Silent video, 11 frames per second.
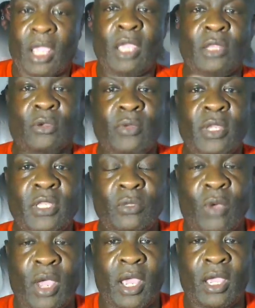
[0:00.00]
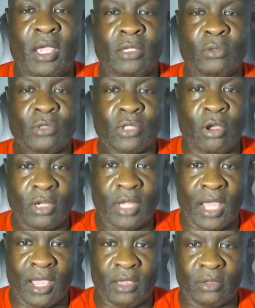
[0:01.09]
And the reason why you talk
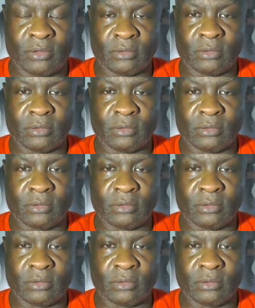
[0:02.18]
loud